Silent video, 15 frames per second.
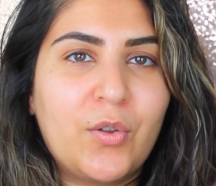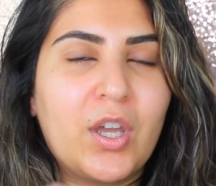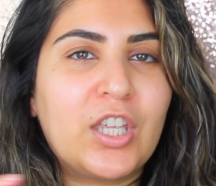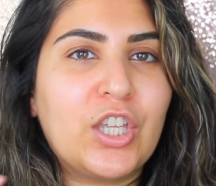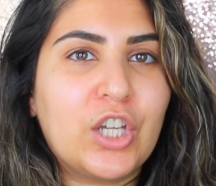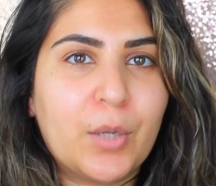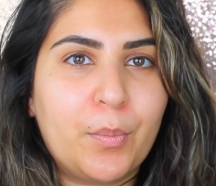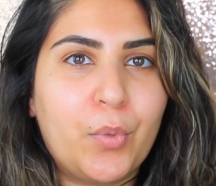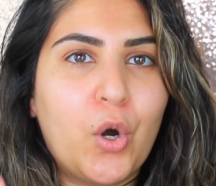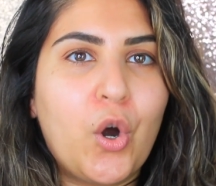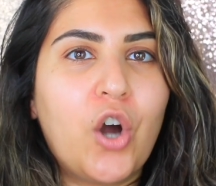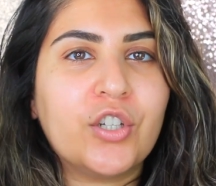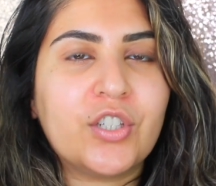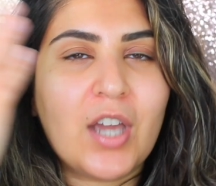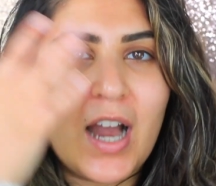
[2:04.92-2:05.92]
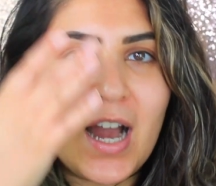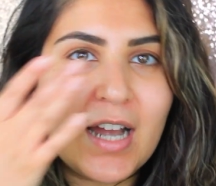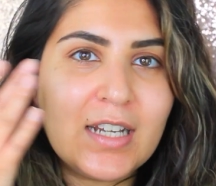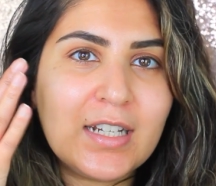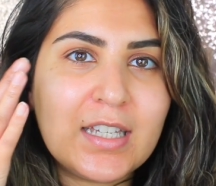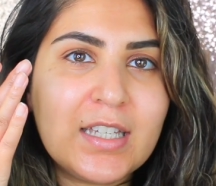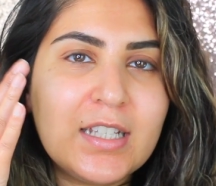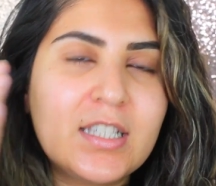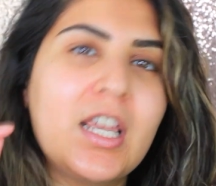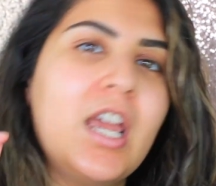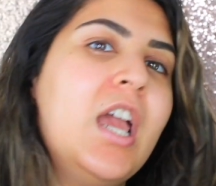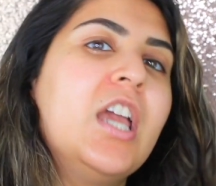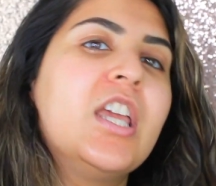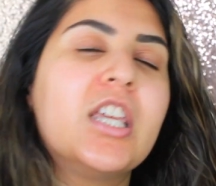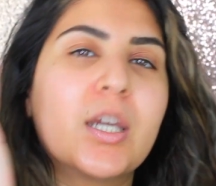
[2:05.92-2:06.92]
that you can put on your eyelids,
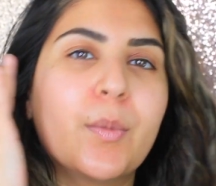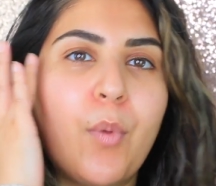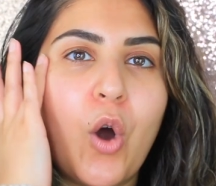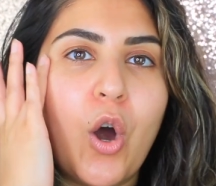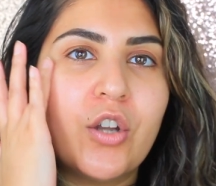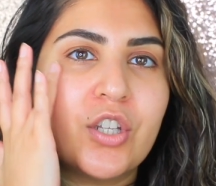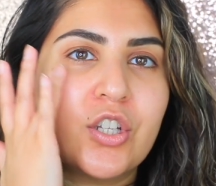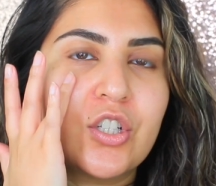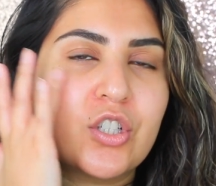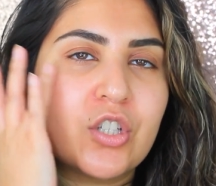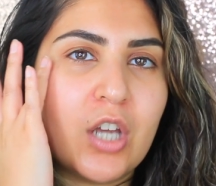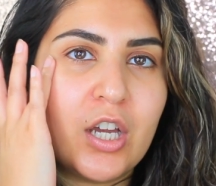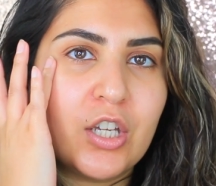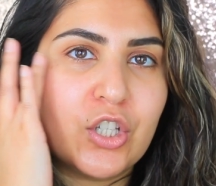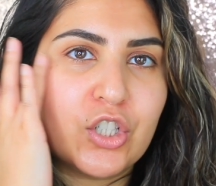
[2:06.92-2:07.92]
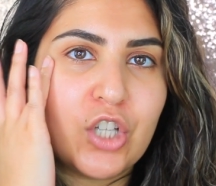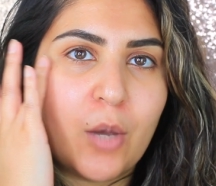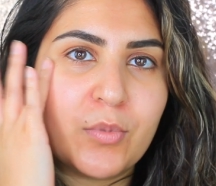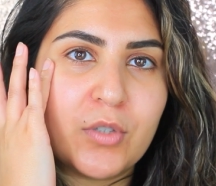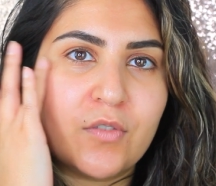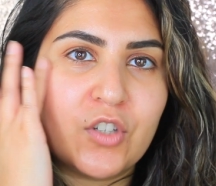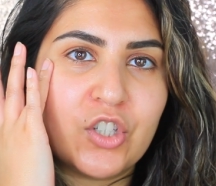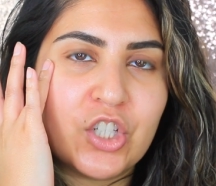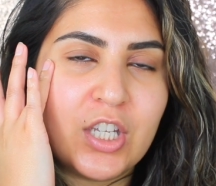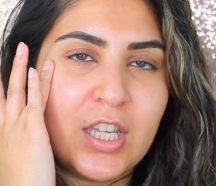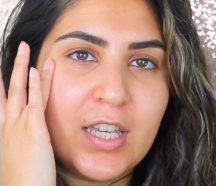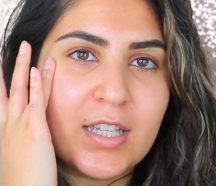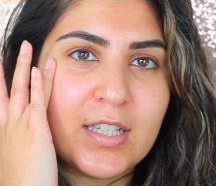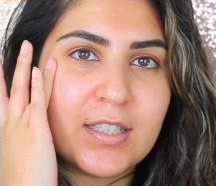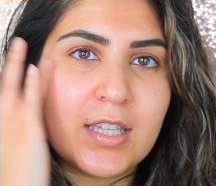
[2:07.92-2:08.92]
you can put on your tops of your
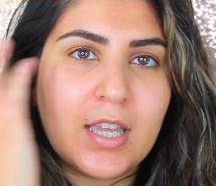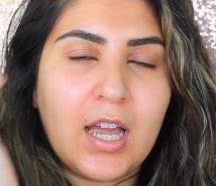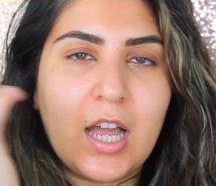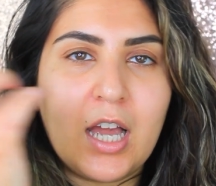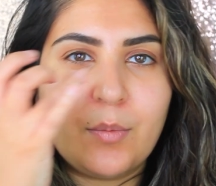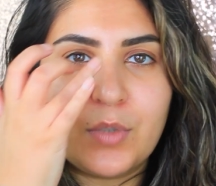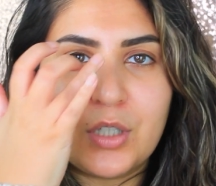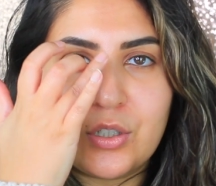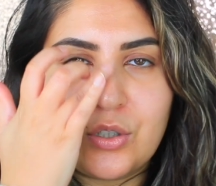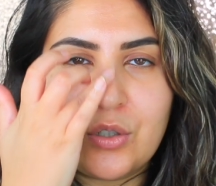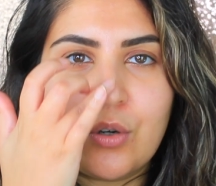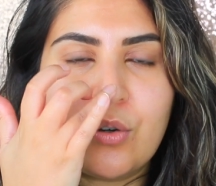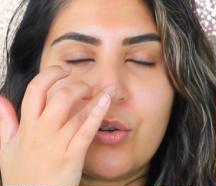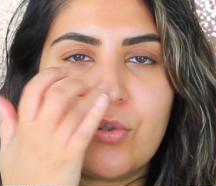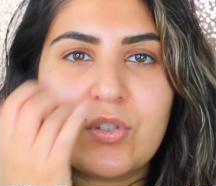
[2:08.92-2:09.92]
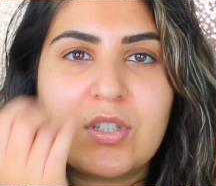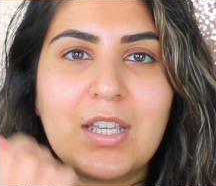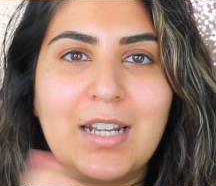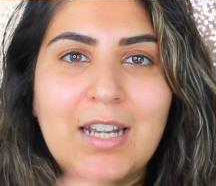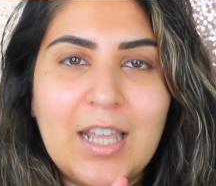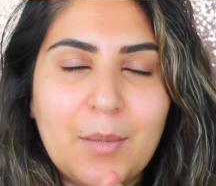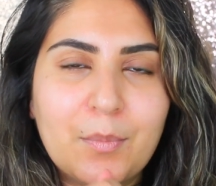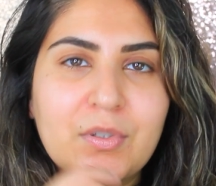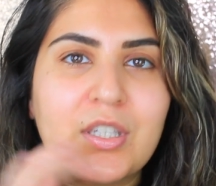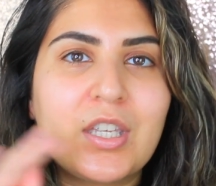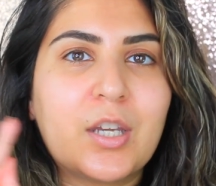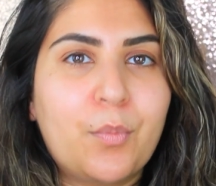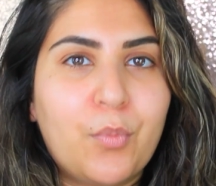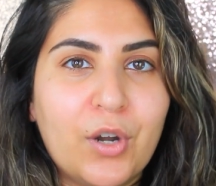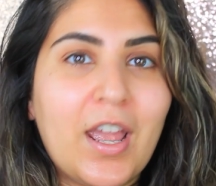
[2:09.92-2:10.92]
cheeks, your nose, your lips,
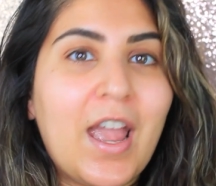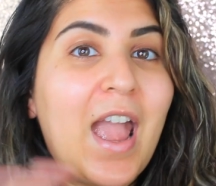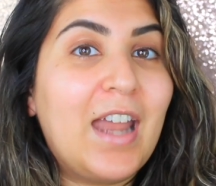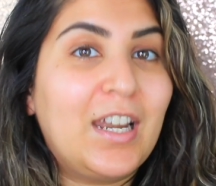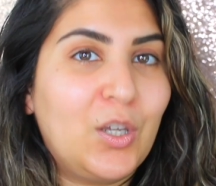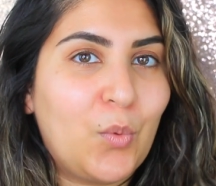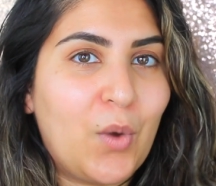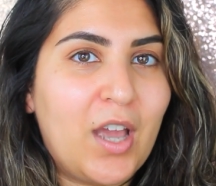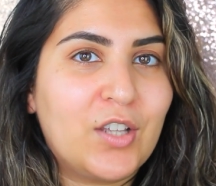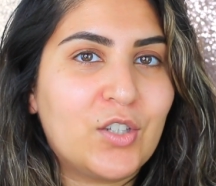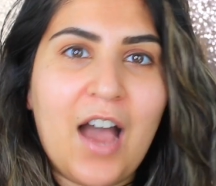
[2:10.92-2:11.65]
you can put it anywhere.